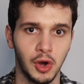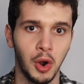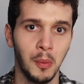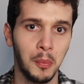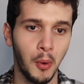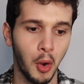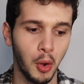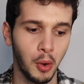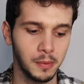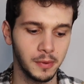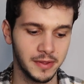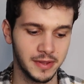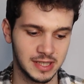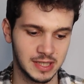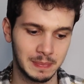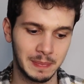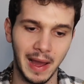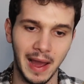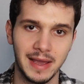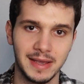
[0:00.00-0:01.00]
or probably the
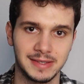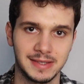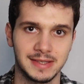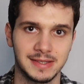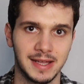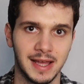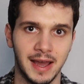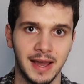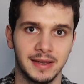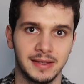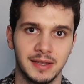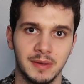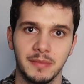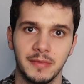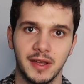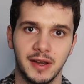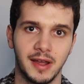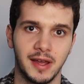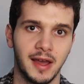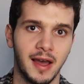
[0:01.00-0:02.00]
spiciest item
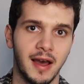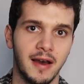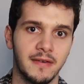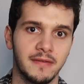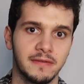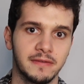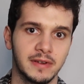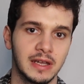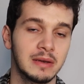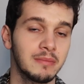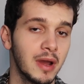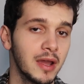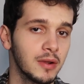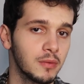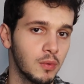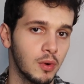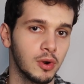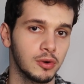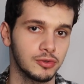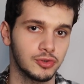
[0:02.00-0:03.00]
that I have in my
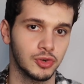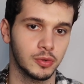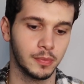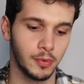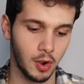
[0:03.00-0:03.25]
wardrobe